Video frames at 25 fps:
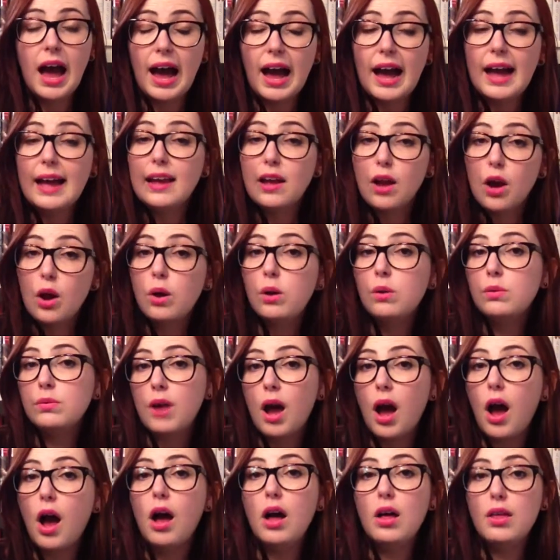I own
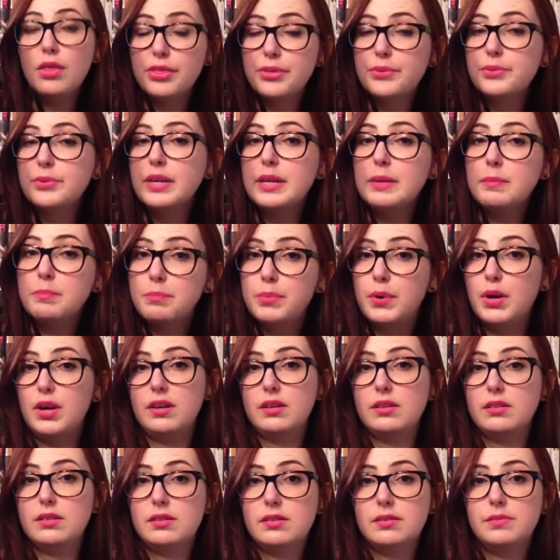all three
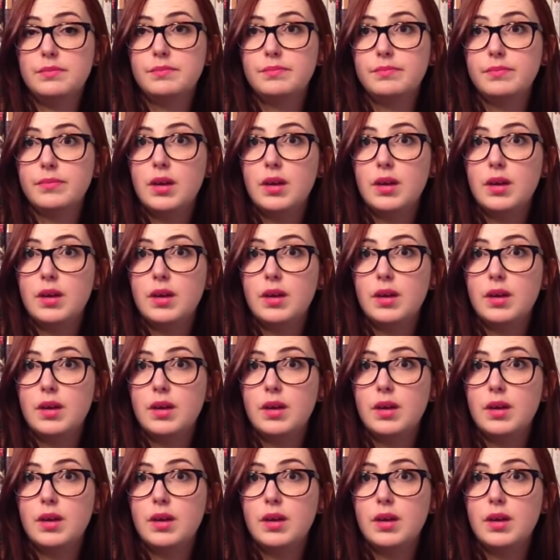books.